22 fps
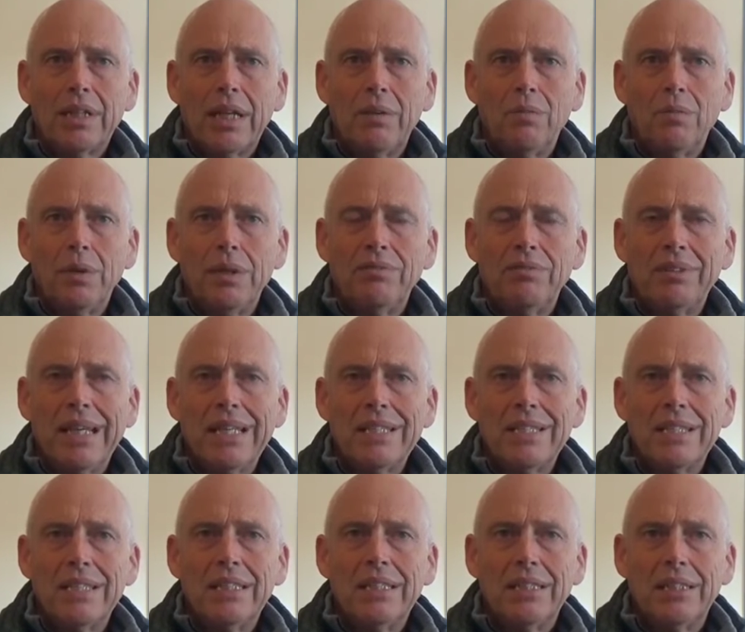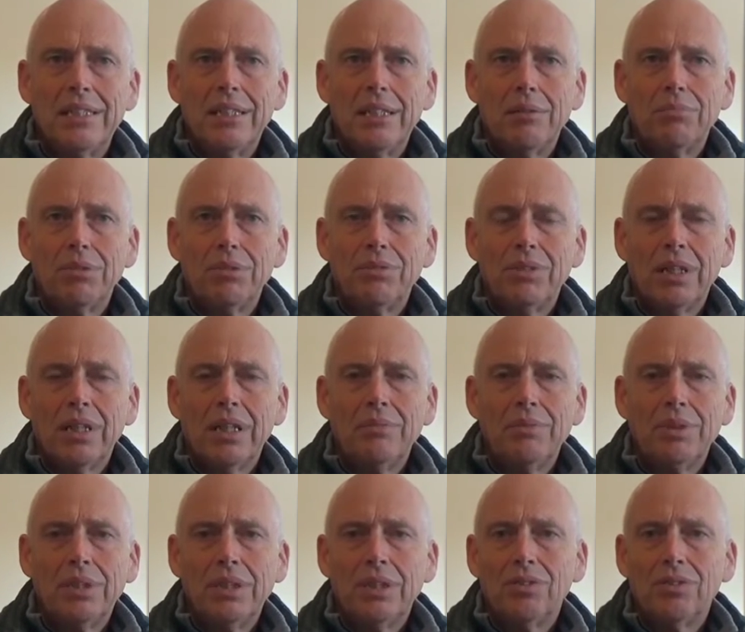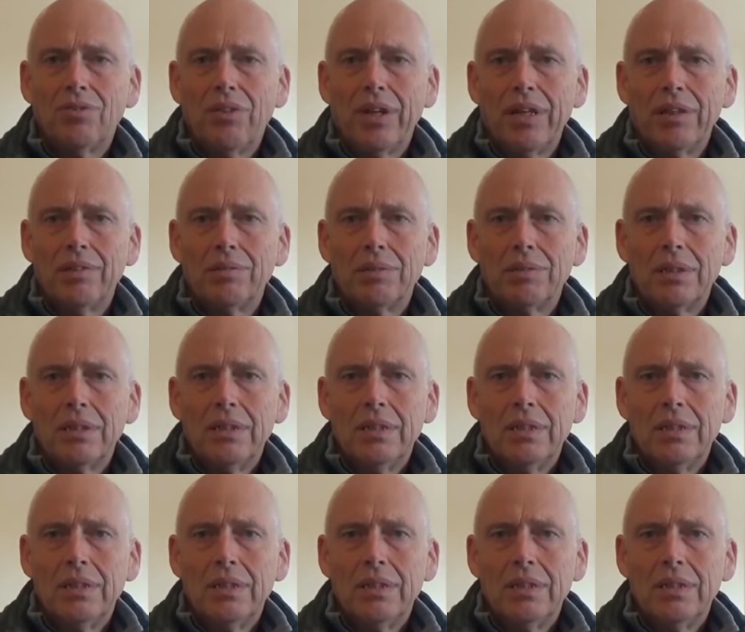and we've tested it a number of times and it's failed.